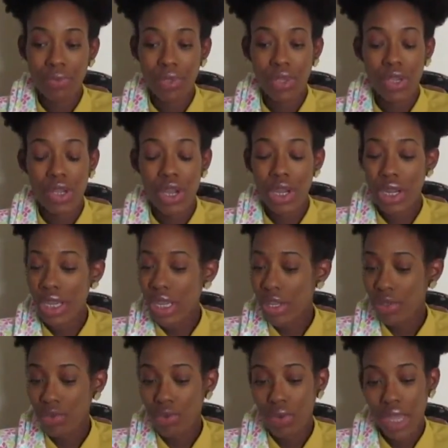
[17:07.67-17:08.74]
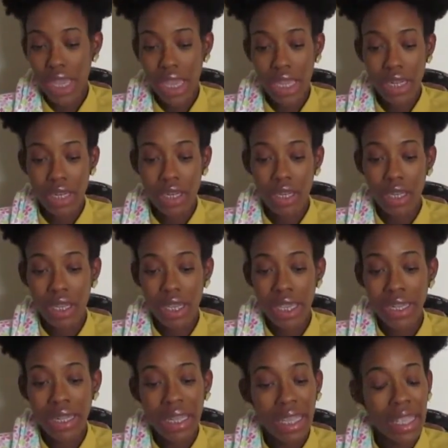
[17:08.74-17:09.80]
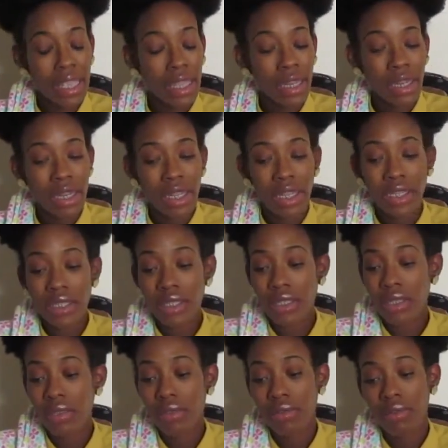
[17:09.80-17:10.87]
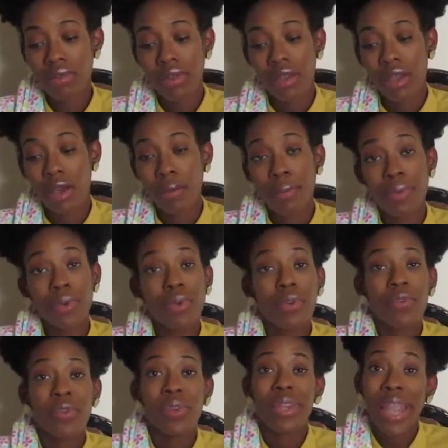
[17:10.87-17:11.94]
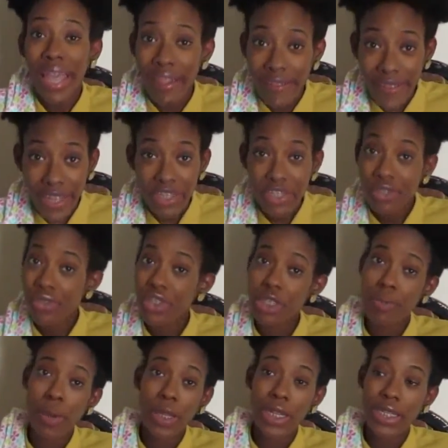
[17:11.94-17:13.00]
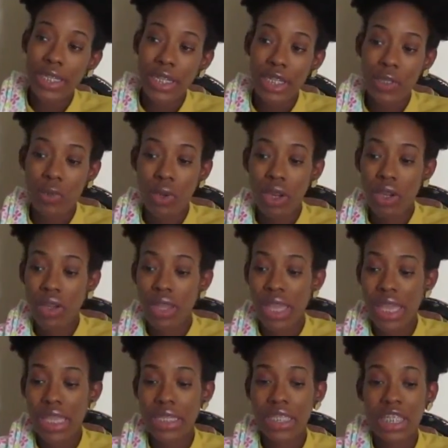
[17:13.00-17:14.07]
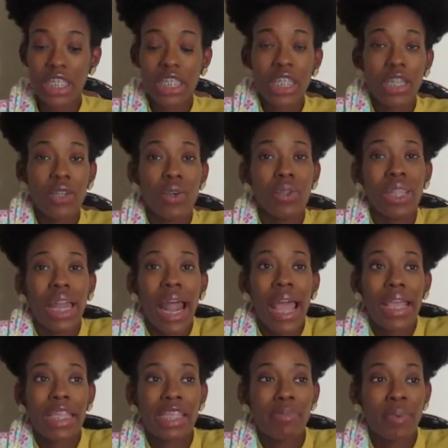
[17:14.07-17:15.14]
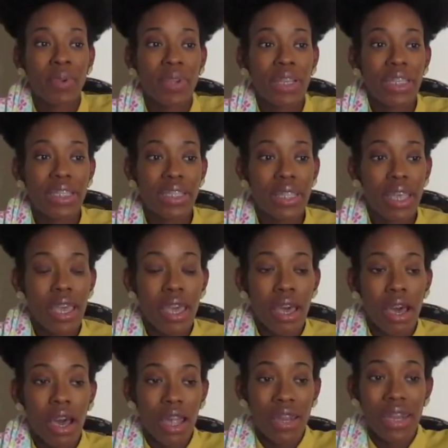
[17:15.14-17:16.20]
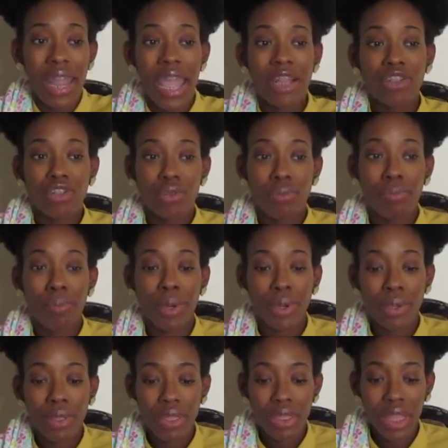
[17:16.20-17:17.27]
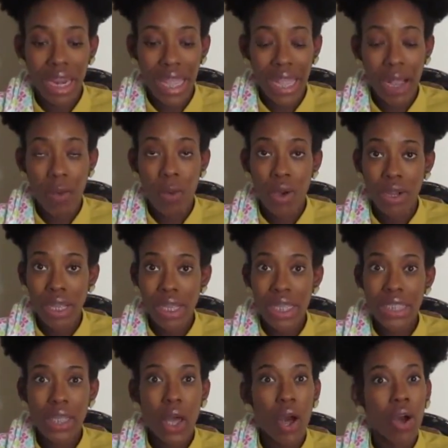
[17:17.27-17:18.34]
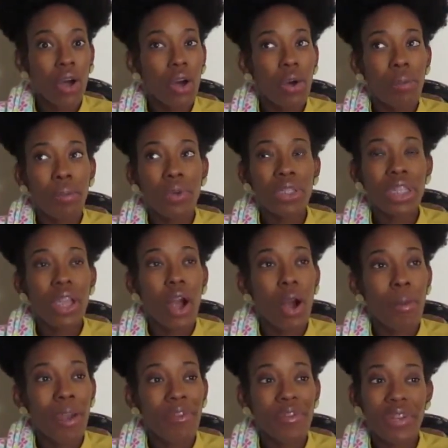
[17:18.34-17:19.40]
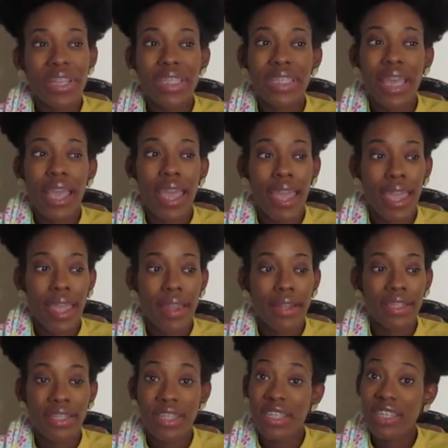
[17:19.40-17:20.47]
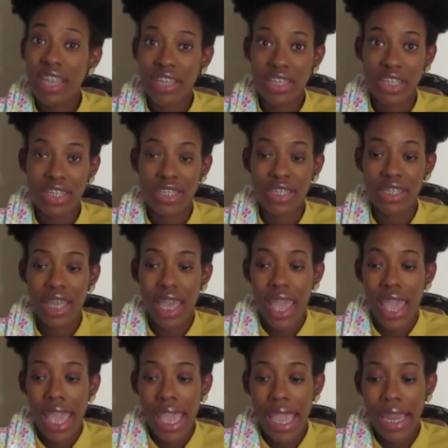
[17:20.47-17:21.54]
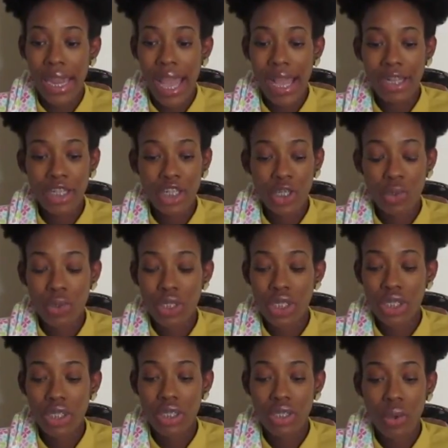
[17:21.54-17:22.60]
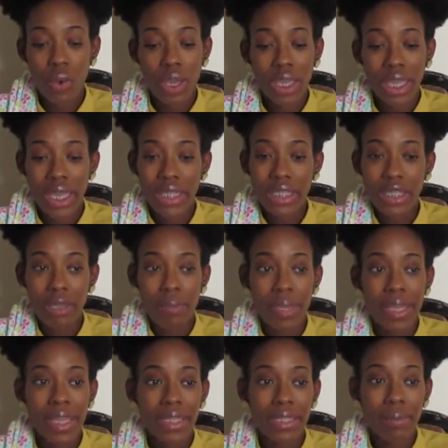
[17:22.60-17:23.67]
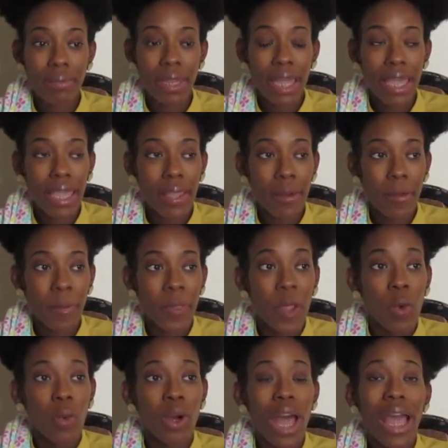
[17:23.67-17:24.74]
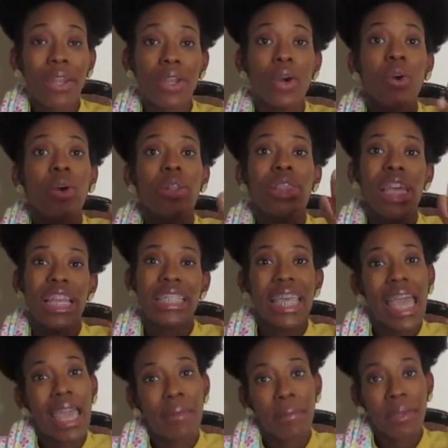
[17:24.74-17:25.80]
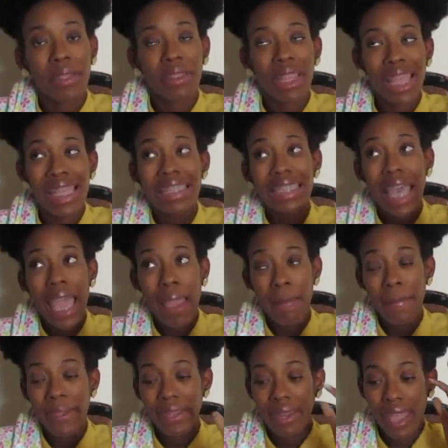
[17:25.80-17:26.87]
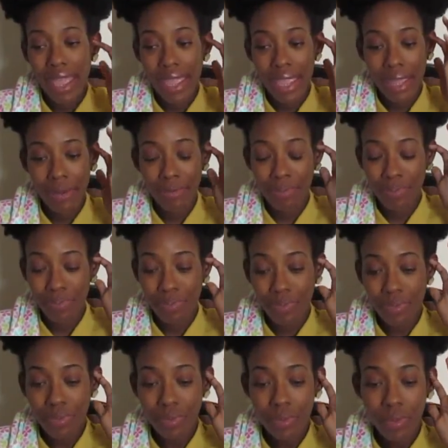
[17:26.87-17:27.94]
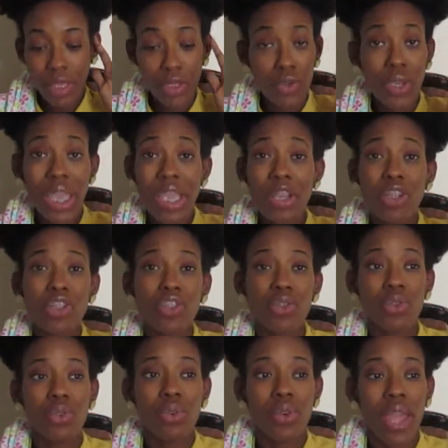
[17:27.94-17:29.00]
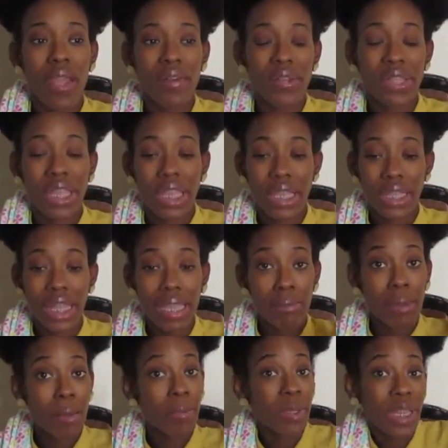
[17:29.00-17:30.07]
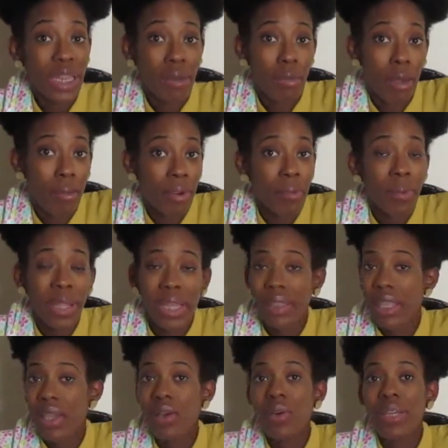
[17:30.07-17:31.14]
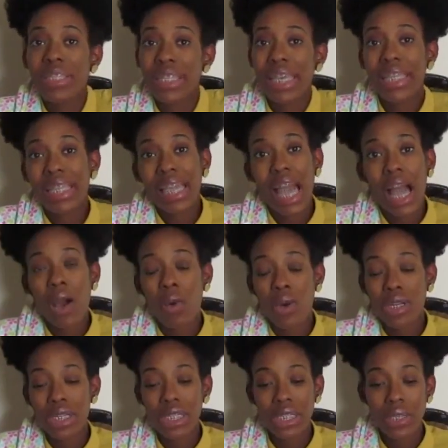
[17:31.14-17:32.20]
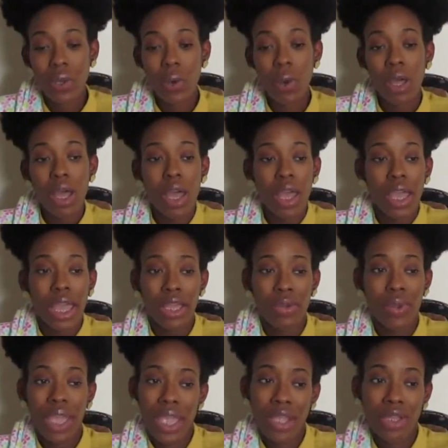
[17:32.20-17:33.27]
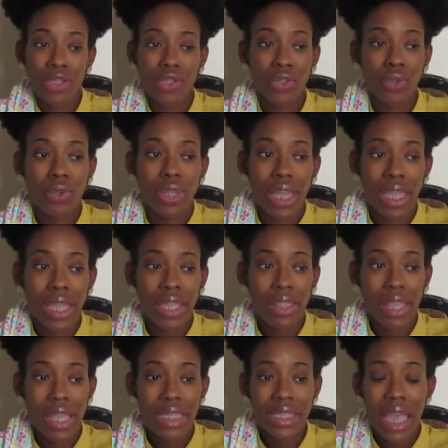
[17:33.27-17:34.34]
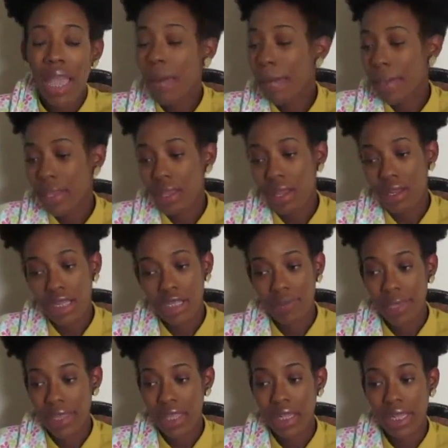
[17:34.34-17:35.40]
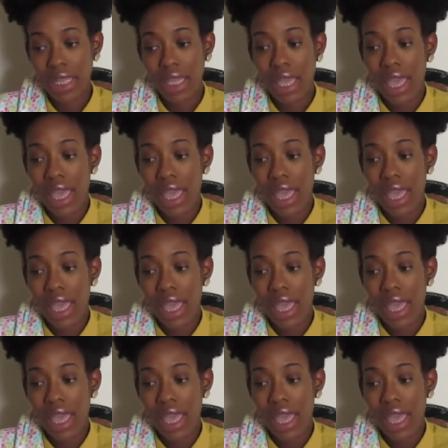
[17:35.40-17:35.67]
You're going to get through. And in the end, it's a beautiful life that you just brought into this world. And just to know that I experienced a natural birth like I wanted, because mostly all my friends had C-sections. And I just was so against it, because I'm like, well, I know things happen, and you can't control everything. Like my birth plan didn't go exactly how I wanted it to go, and you can't control that. Things happen unexpectedly.